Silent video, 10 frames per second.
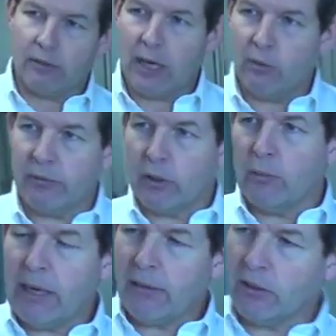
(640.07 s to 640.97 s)
row, we've got the
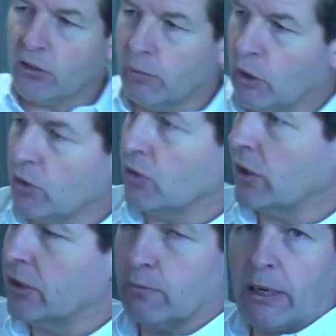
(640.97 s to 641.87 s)
power distribution. So
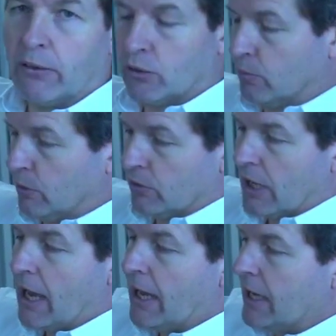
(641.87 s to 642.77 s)
this is power distribution
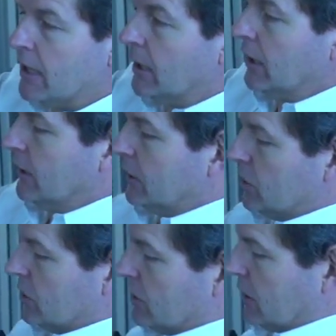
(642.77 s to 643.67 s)
A.
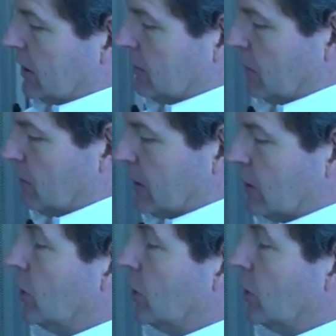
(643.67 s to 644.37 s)
This is where we can